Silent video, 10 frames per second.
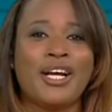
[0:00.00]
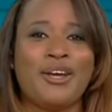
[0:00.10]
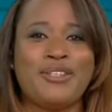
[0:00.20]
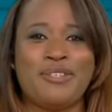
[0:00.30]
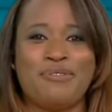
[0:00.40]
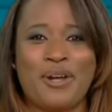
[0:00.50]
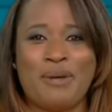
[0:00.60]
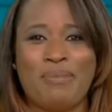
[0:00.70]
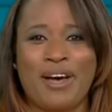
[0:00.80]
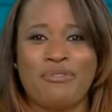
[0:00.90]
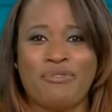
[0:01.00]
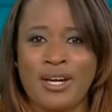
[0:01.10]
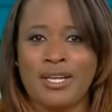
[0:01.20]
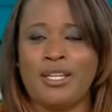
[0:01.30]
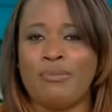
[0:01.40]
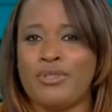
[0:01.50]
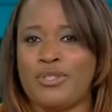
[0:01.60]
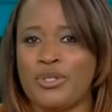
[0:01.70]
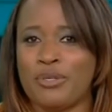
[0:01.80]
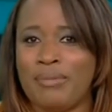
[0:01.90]
closely followed by friending them on
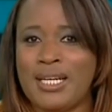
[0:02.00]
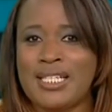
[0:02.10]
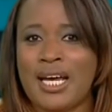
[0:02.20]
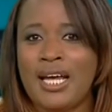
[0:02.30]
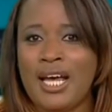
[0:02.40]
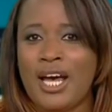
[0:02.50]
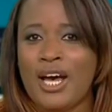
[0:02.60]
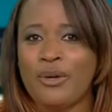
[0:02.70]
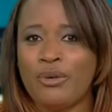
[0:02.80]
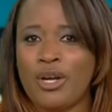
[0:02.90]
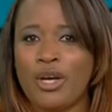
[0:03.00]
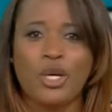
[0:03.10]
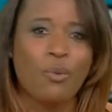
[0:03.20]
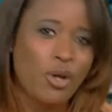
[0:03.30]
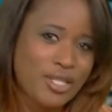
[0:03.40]
social media and not knowing your